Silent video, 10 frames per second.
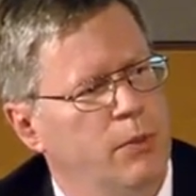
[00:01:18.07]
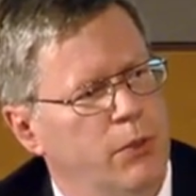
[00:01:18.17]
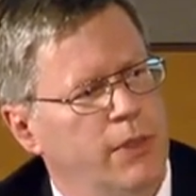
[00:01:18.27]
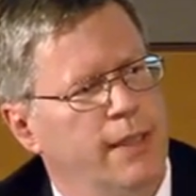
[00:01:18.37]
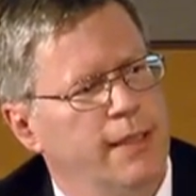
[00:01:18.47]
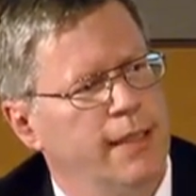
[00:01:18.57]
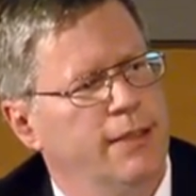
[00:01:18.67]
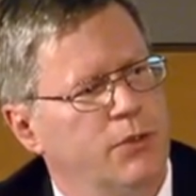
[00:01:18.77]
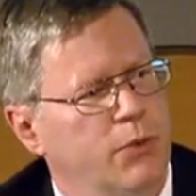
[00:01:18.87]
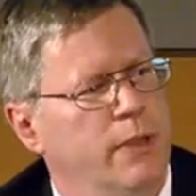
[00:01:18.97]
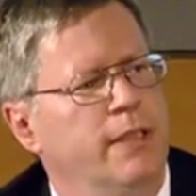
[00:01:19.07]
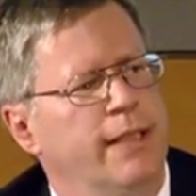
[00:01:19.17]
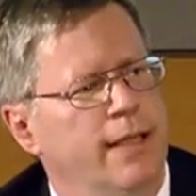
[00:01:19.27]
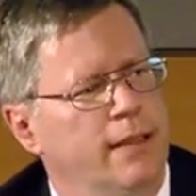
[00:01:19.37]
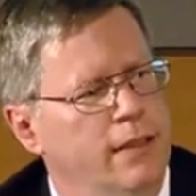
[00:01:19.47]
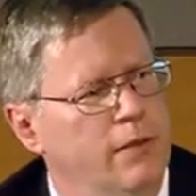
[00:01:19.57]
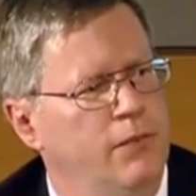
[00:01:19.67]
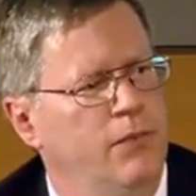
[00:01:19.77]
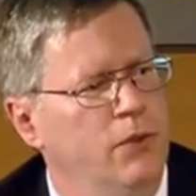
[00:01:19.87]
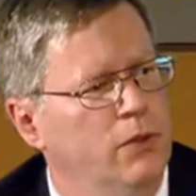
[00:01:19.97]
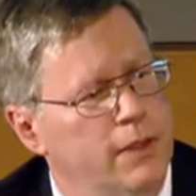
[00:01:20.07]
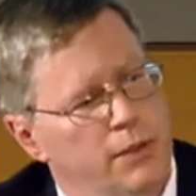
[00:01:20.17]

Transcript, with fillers: to protect against criticality of the fuel